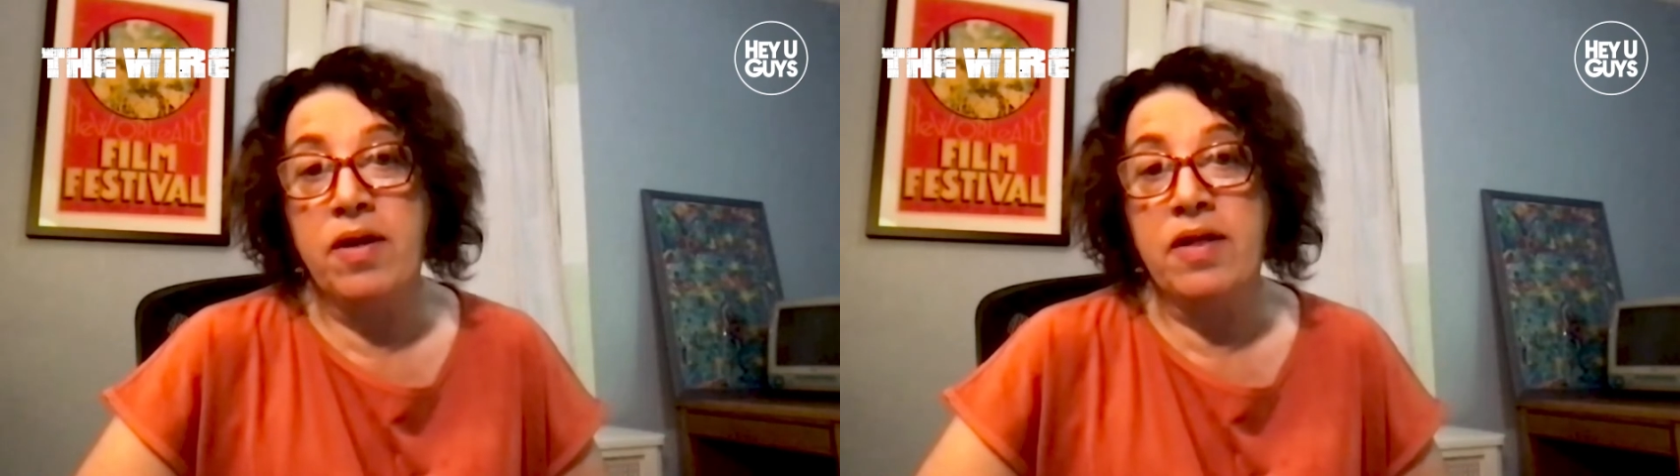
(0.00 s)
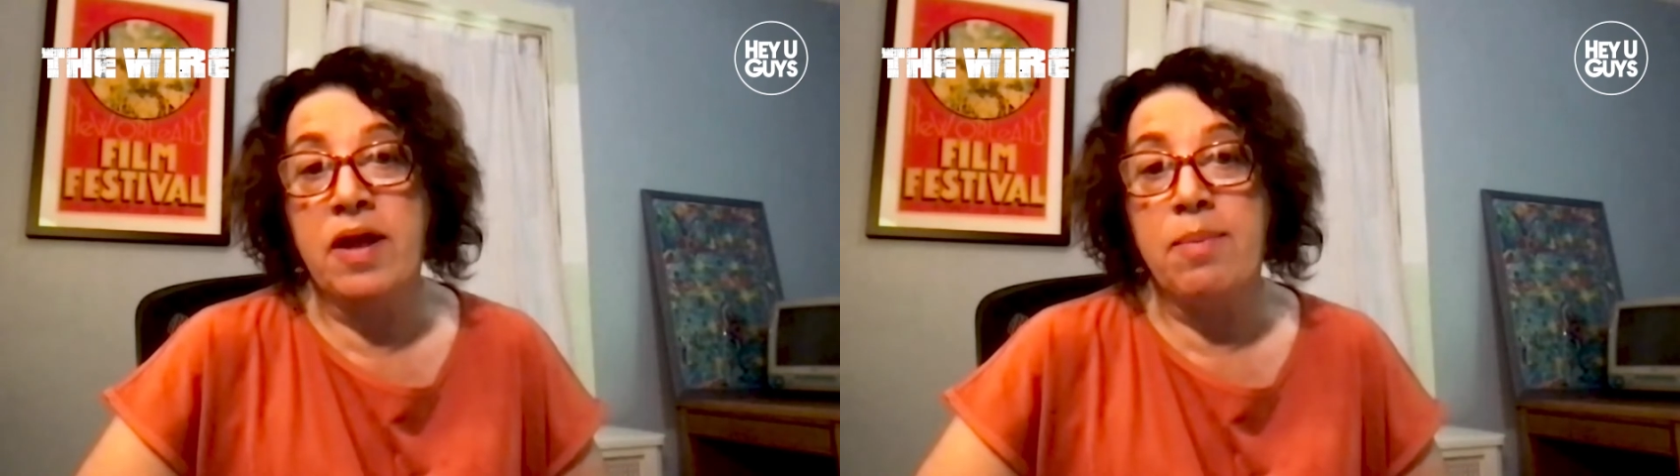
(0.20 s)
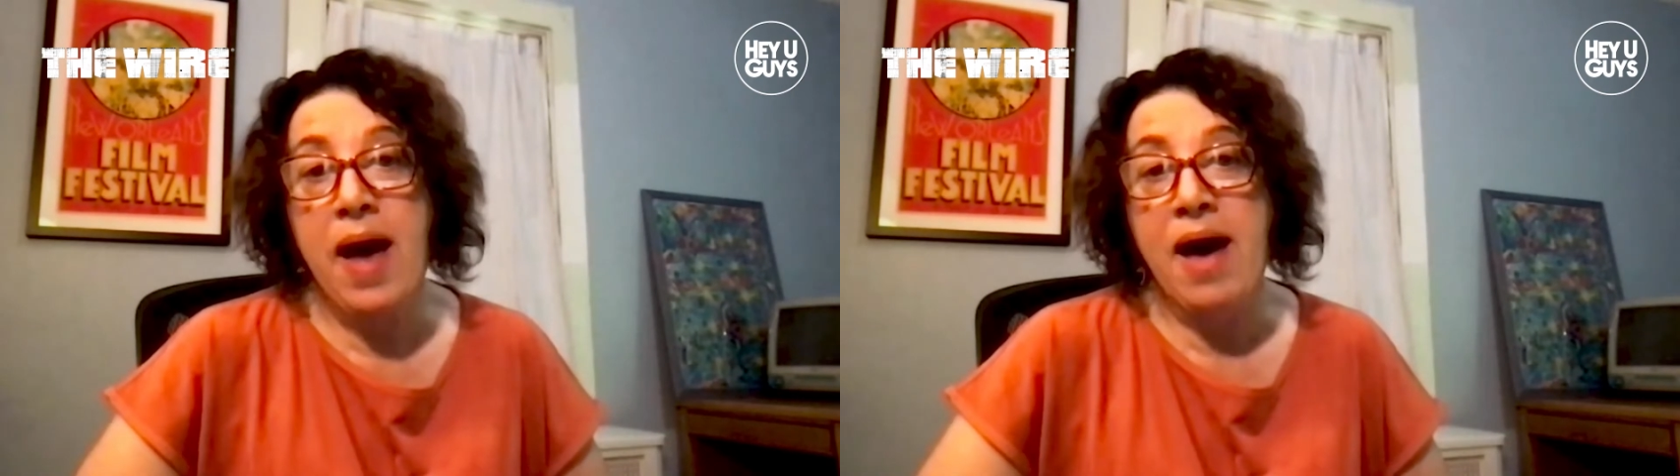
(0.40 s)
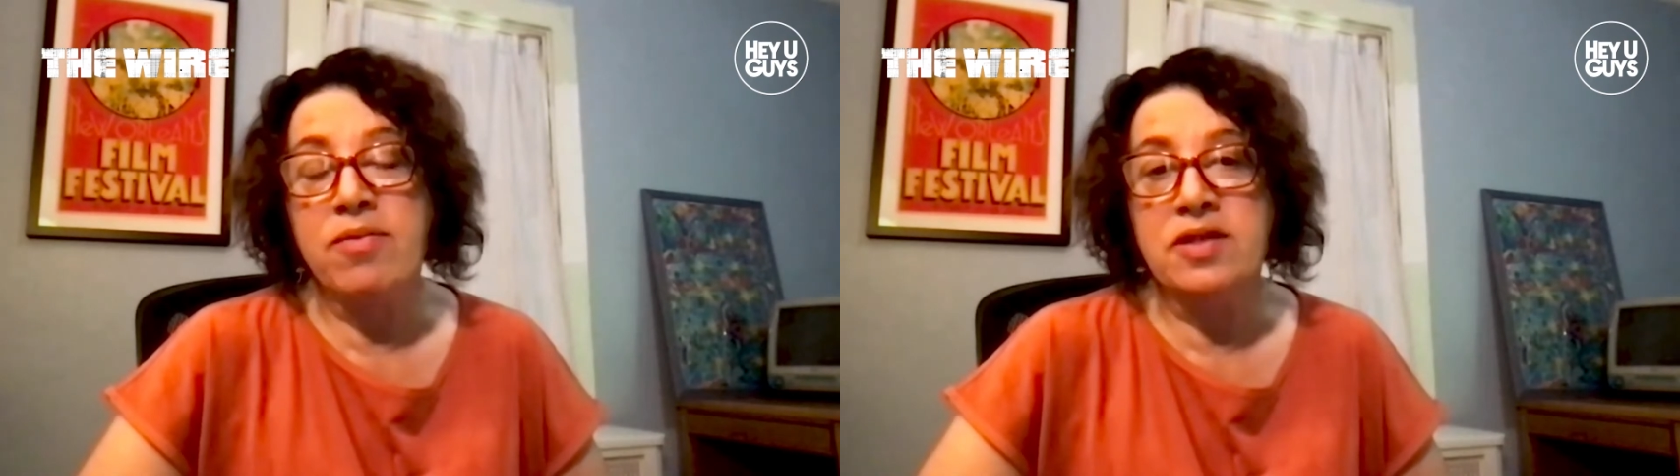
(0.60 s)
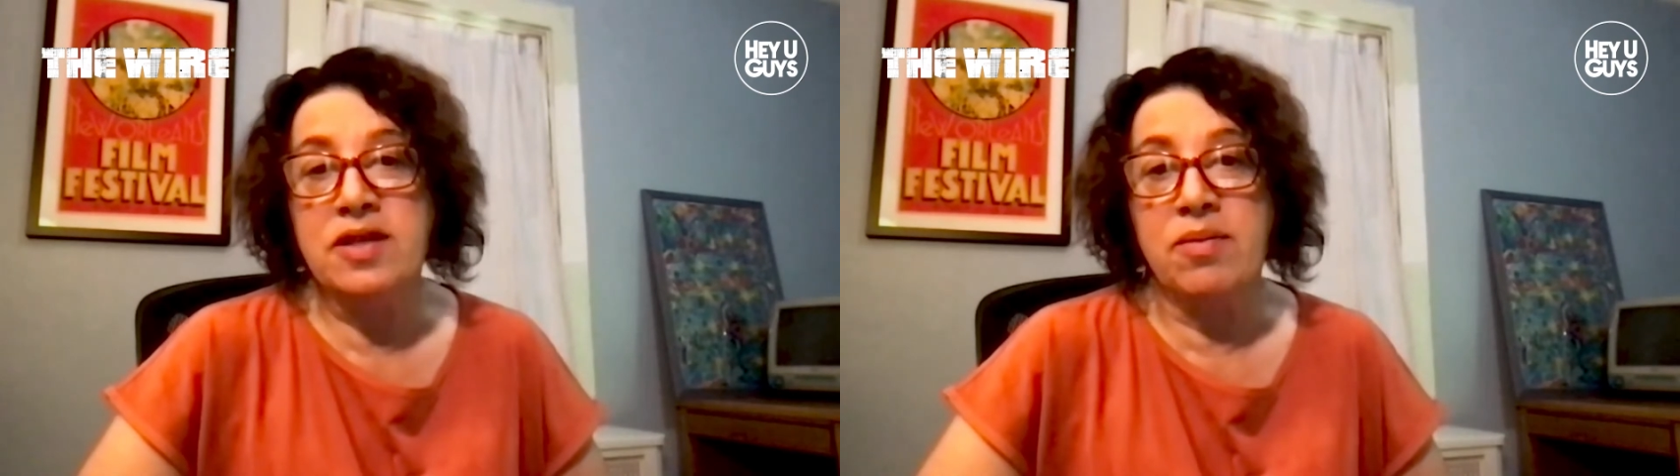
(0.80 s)
And then Pat
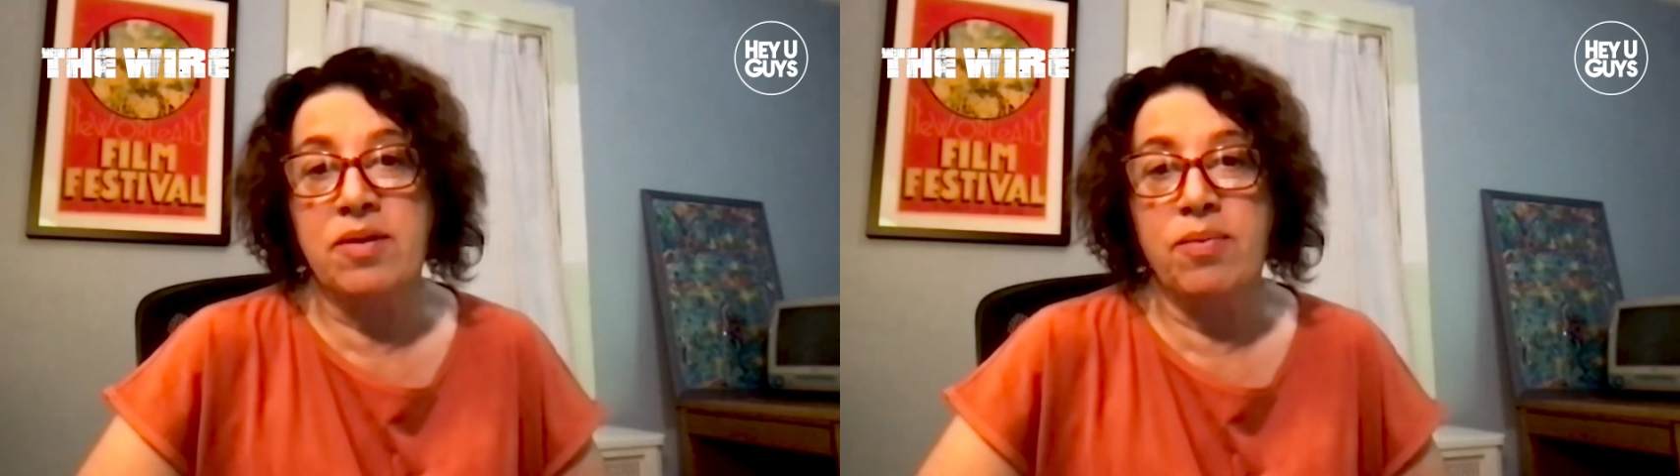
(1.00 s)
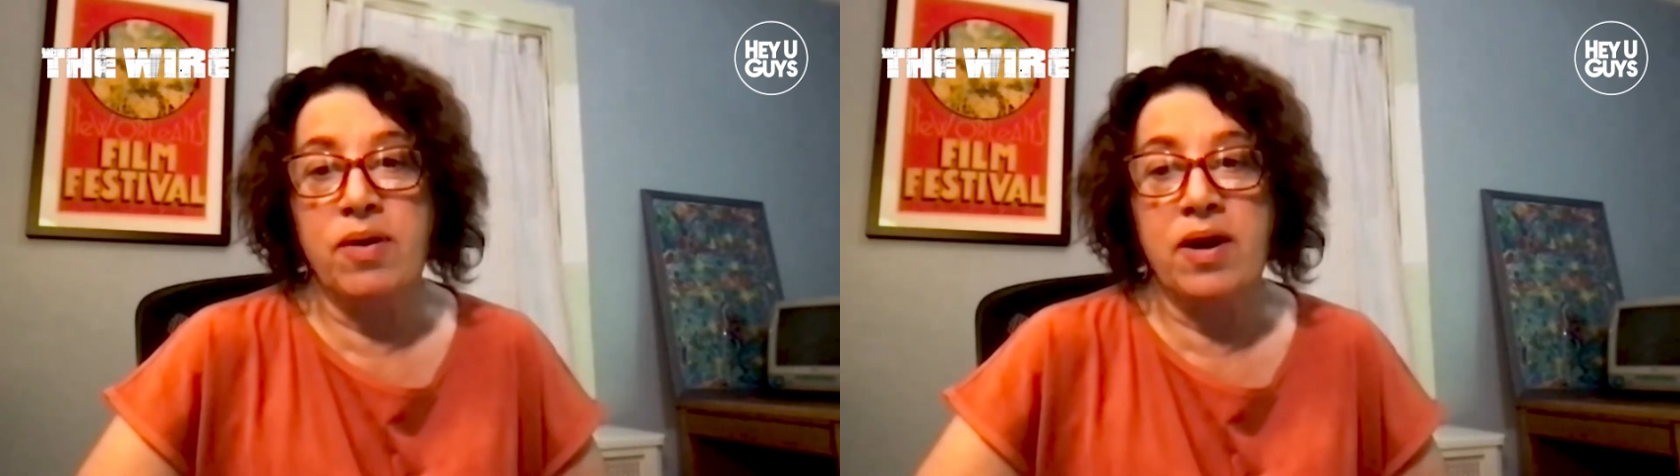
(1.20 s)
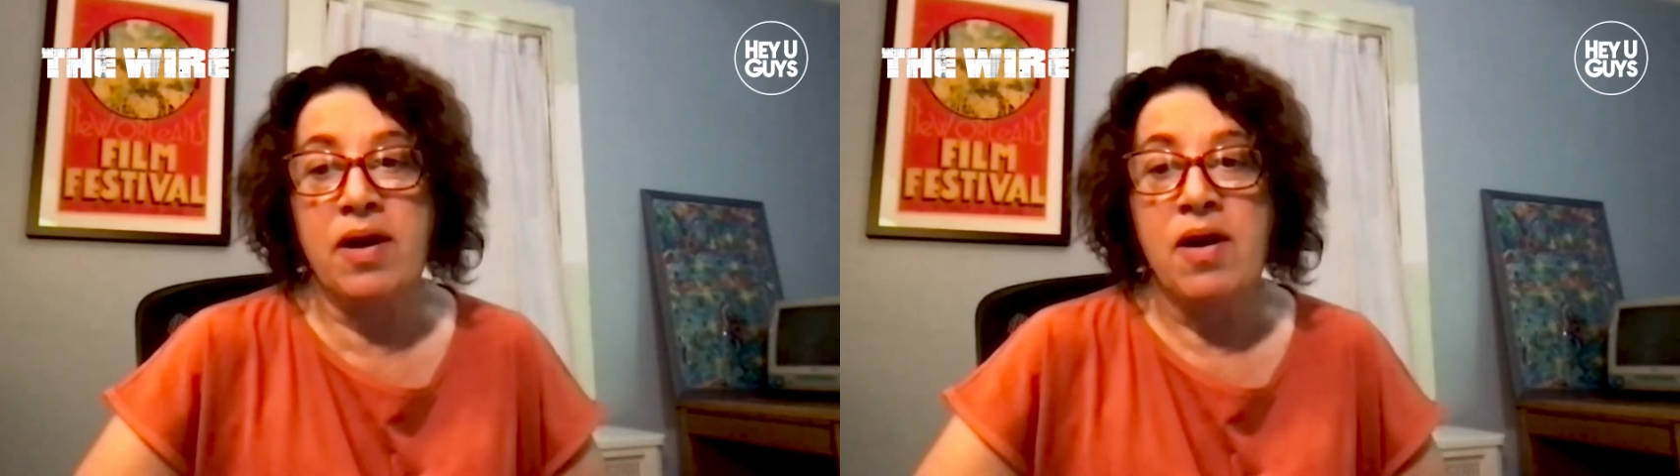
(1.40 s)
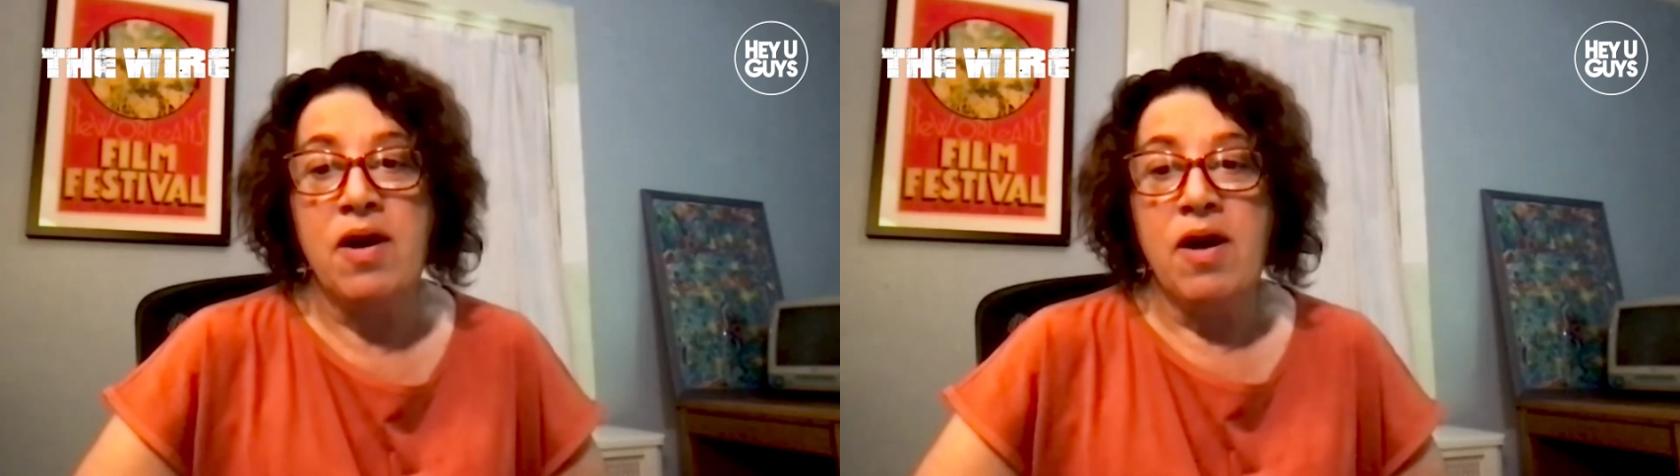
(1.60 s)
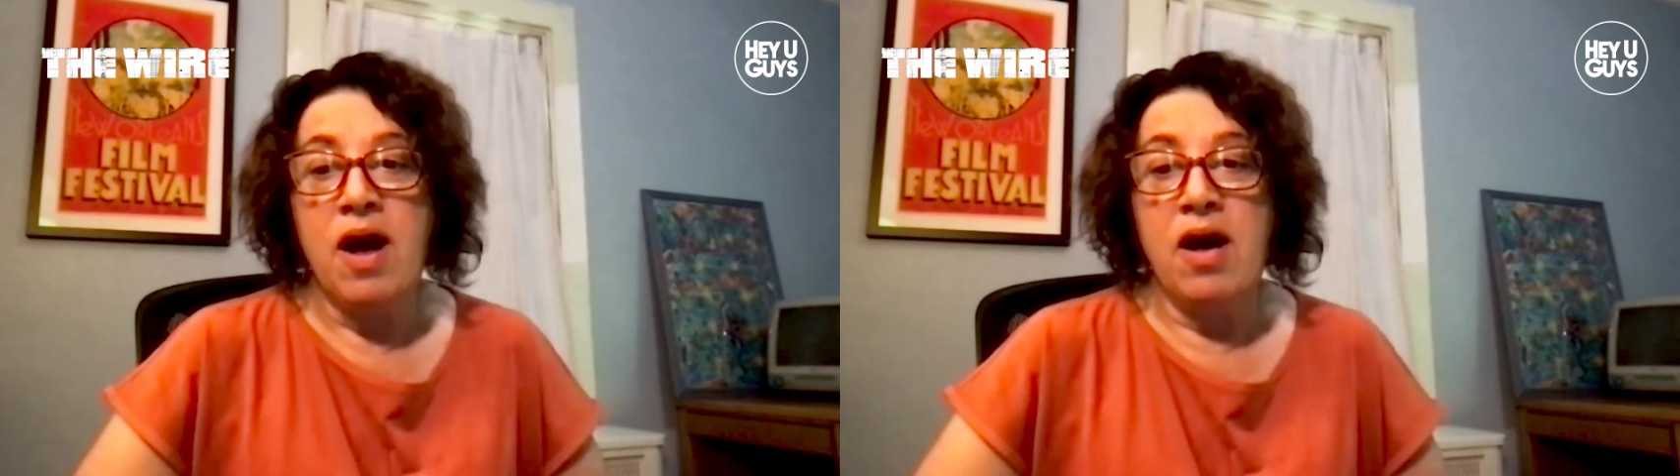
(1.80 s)
was able to bring
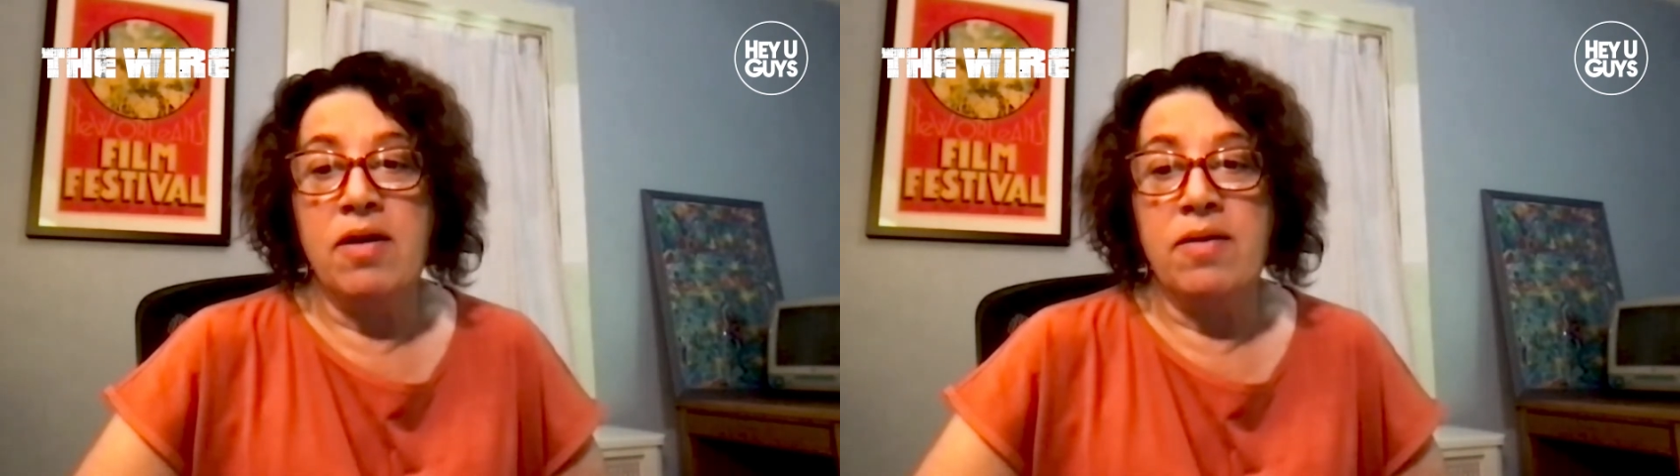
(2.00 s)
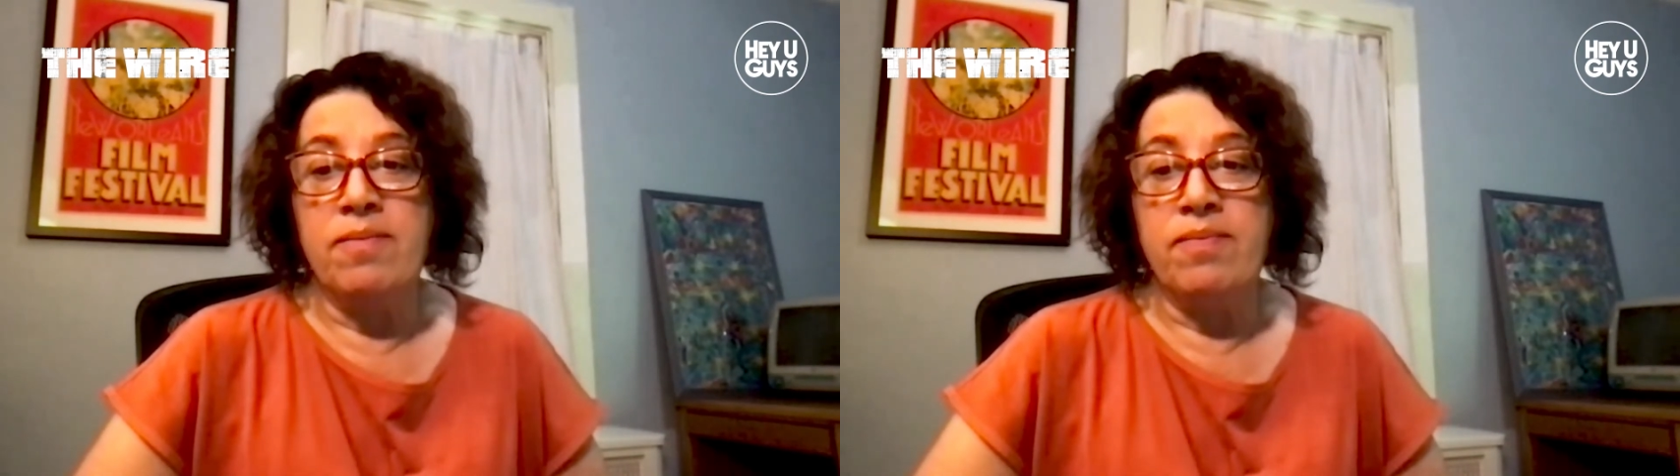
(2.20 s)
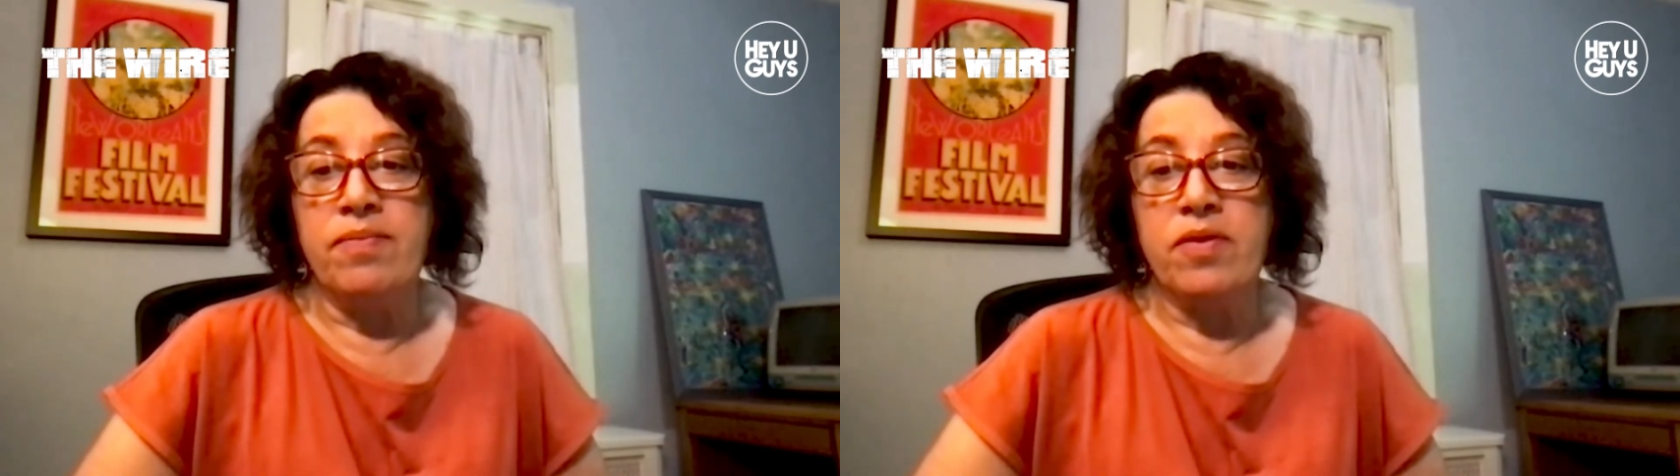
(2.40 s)
um,